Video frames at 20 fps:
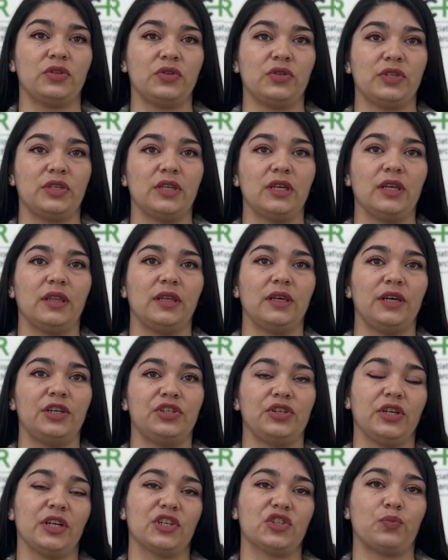to see the
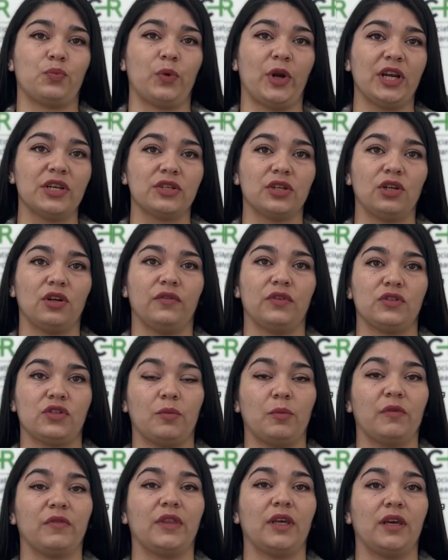gene expression of
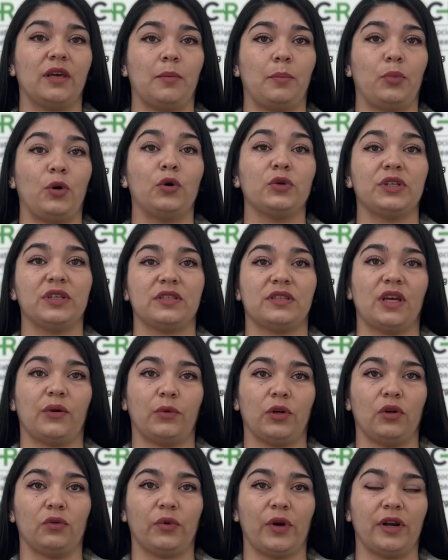some of the proteins
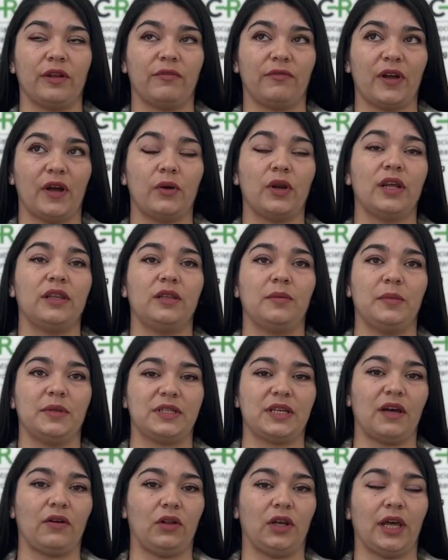that we already found and the
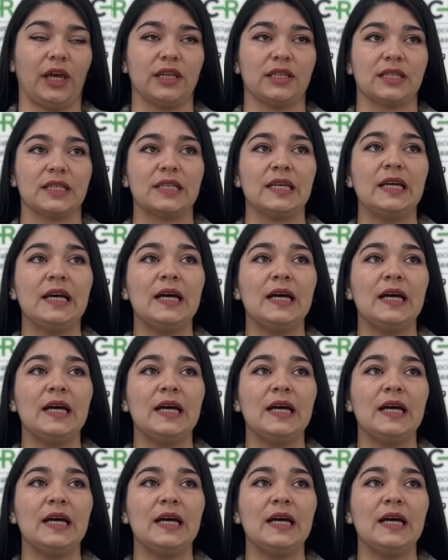metabolites.